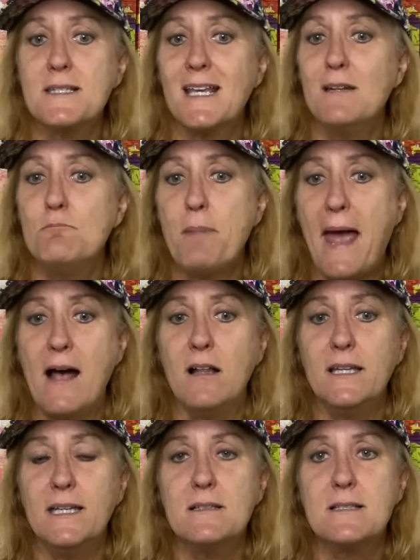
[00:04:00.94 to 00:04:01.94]
and
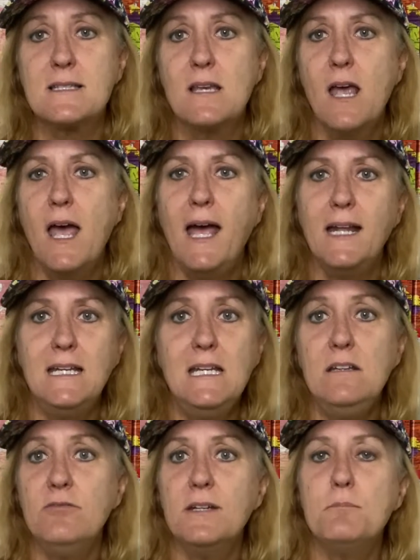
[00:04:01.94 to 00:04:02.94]
balance, and
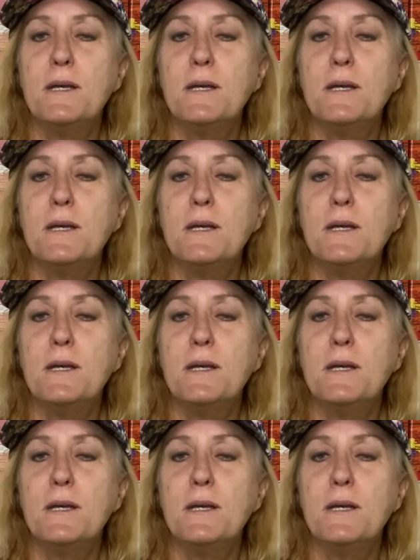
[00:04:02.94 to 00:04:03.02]
even